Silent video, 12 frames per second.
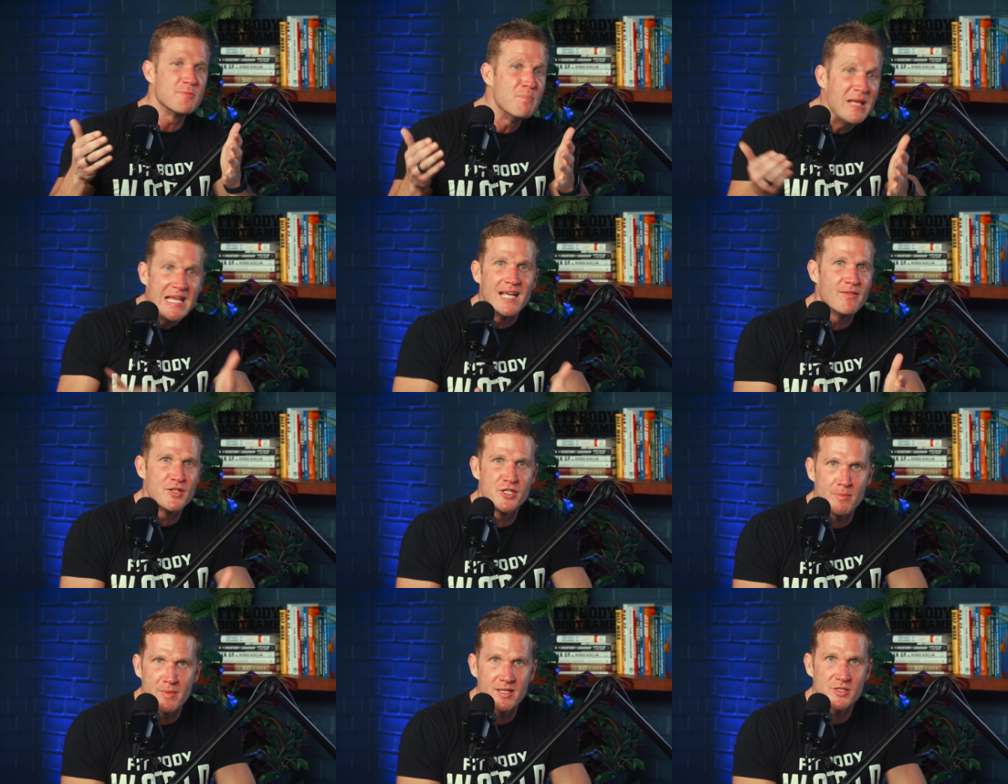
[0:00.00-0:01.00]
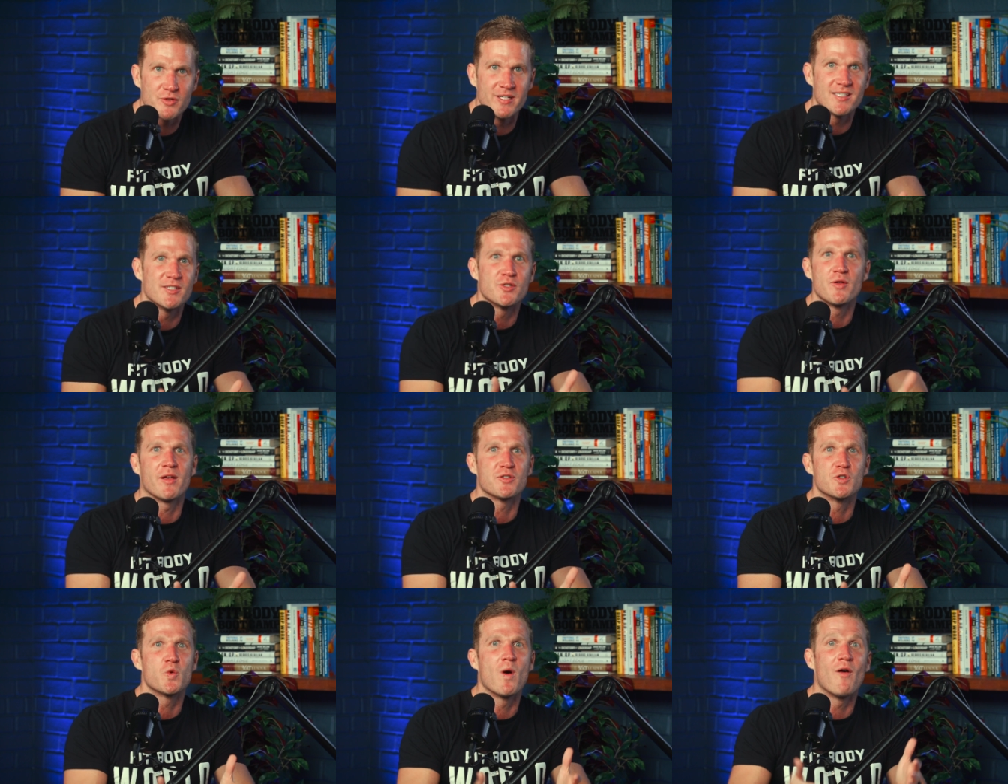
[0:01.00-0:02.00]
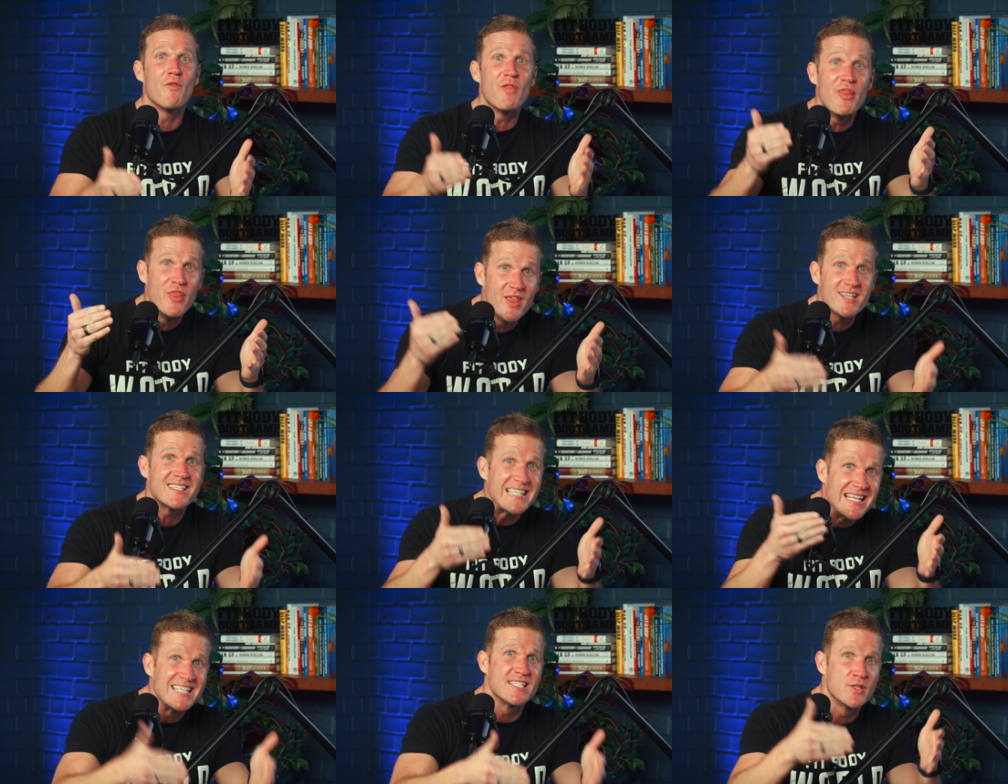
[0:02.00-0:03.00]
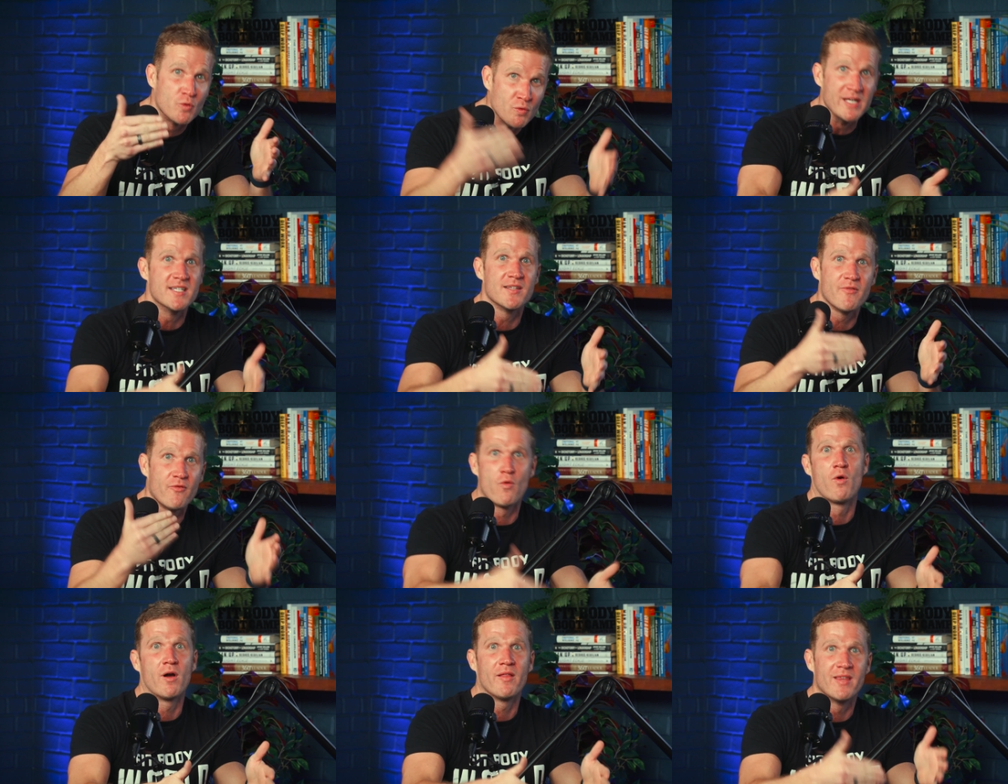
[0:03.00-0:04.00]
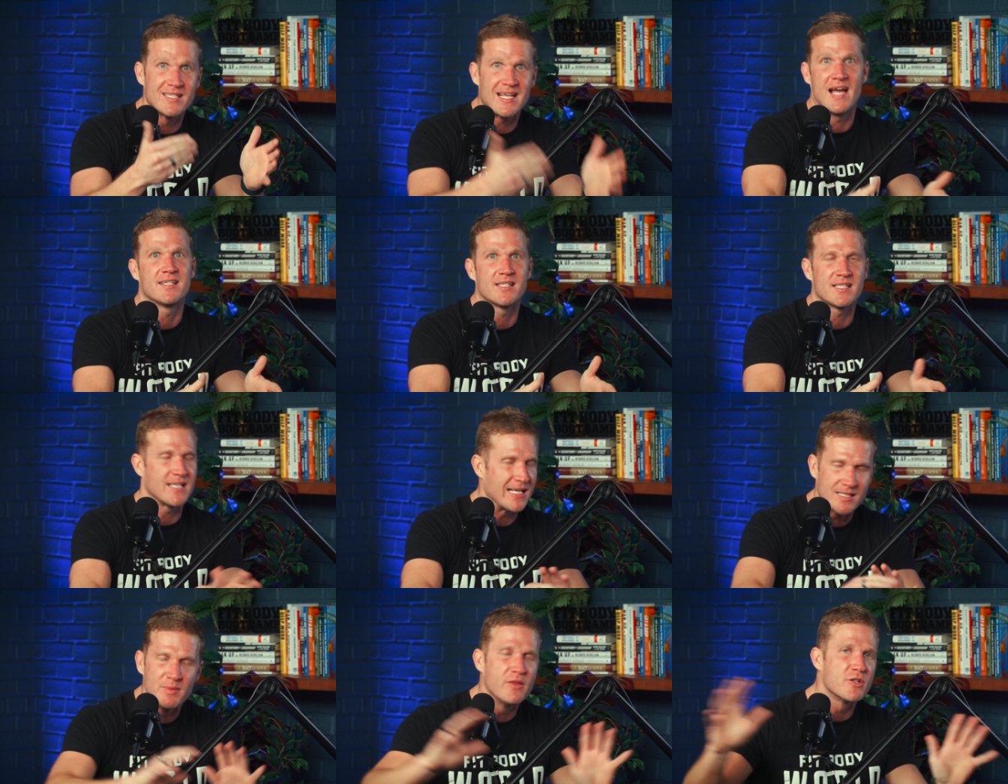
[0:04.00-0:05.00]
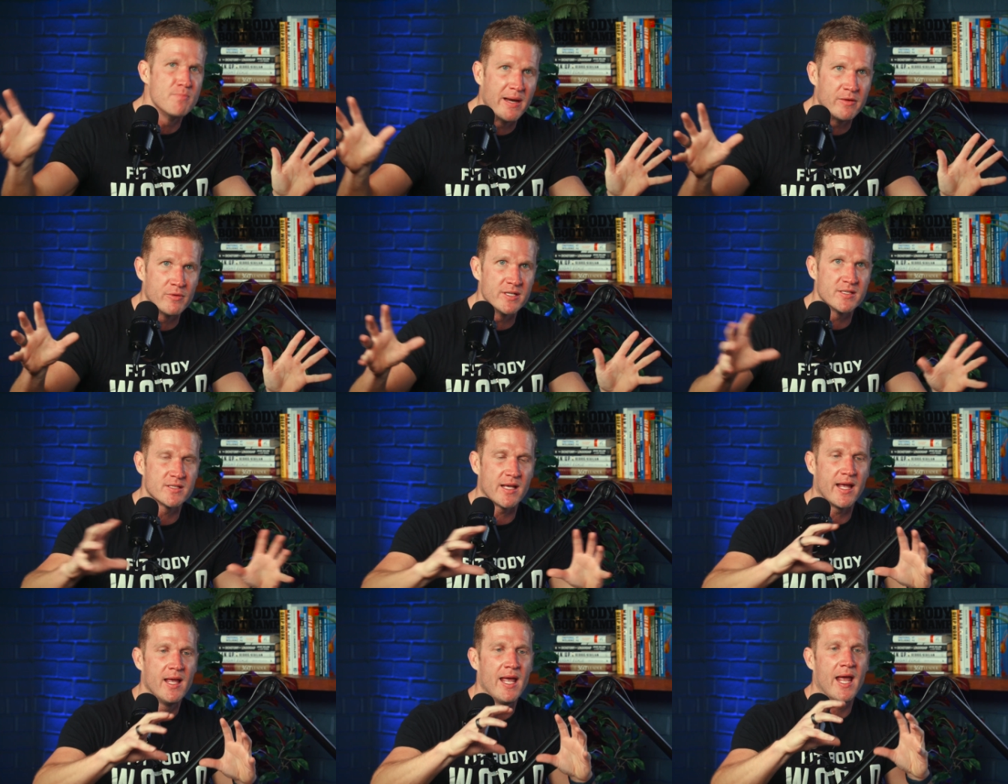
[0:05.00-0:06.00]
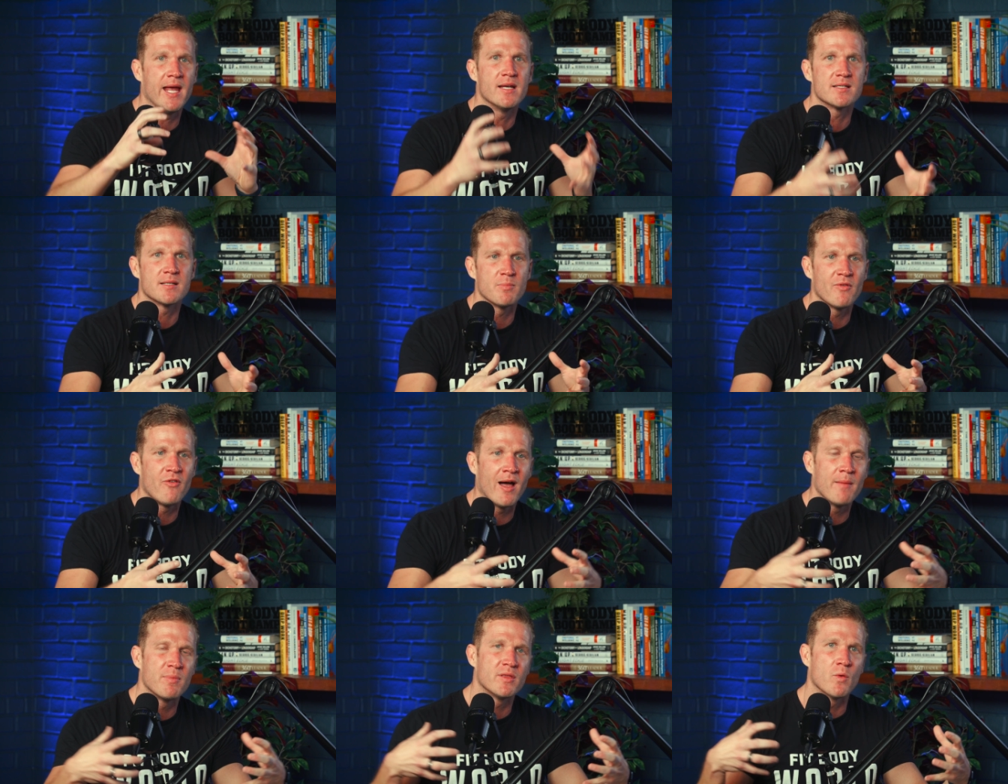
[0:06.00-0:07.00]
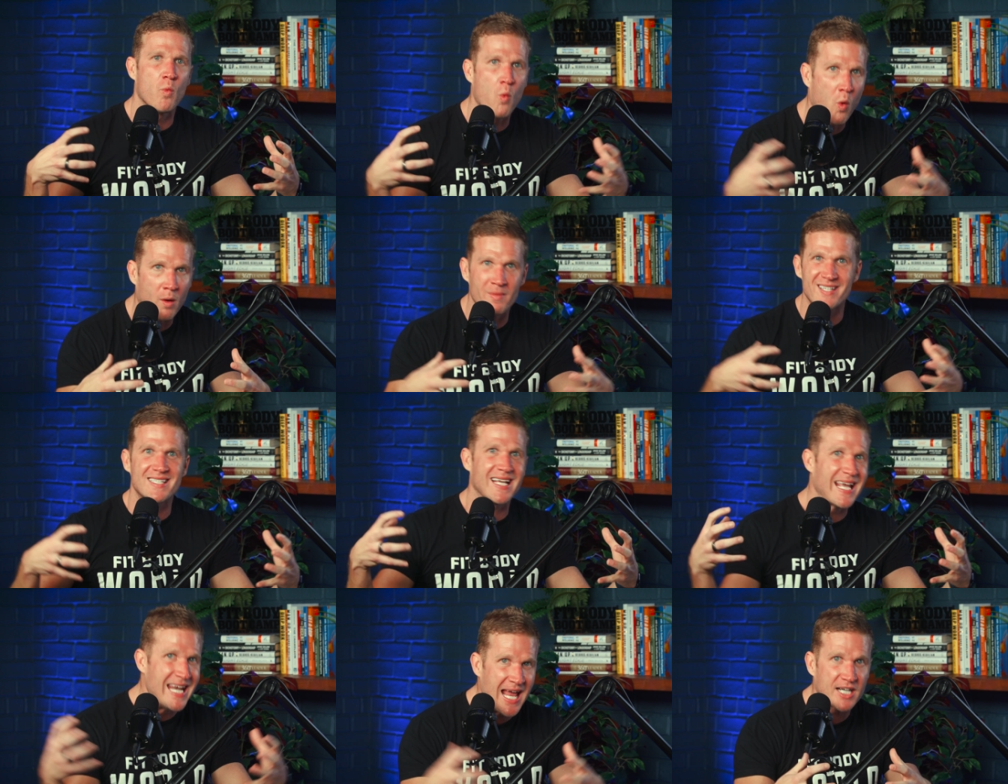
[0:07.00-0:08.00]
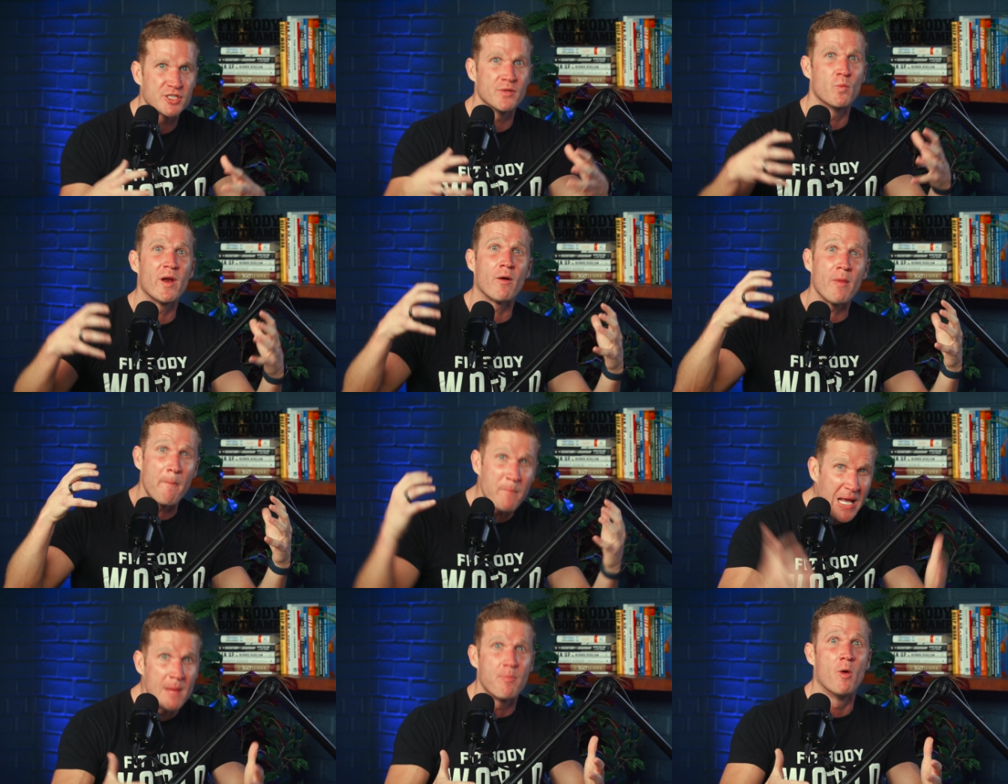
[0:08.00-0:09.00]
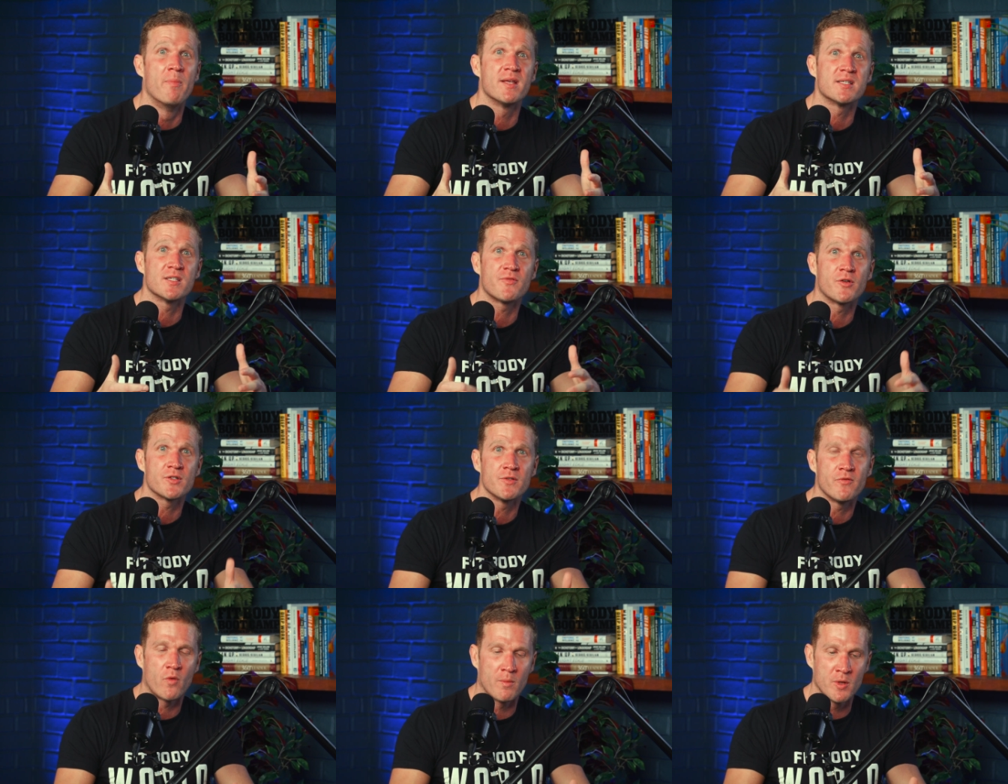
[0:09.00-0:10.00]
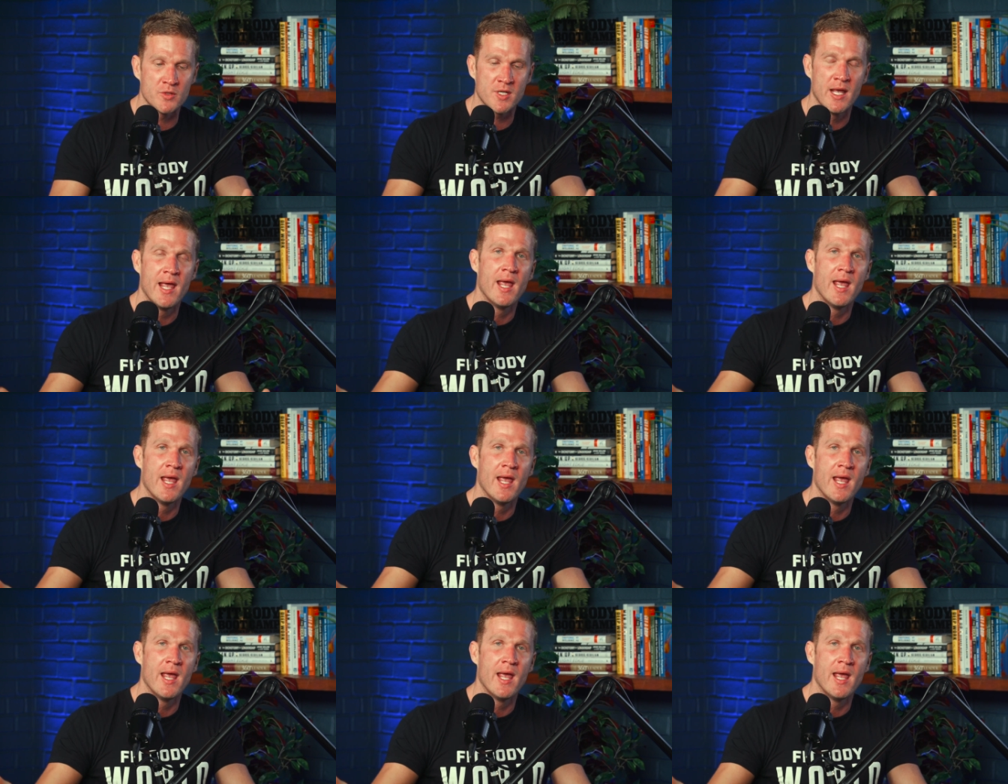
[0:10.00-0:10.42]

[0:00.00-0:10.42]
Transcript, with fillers: Being in the gym industry since 2012, this is the reason for this guy's success. I mean, there's many reasons. I hate to simplify it, but the warmness, the connection. We are in the people business first and foremost.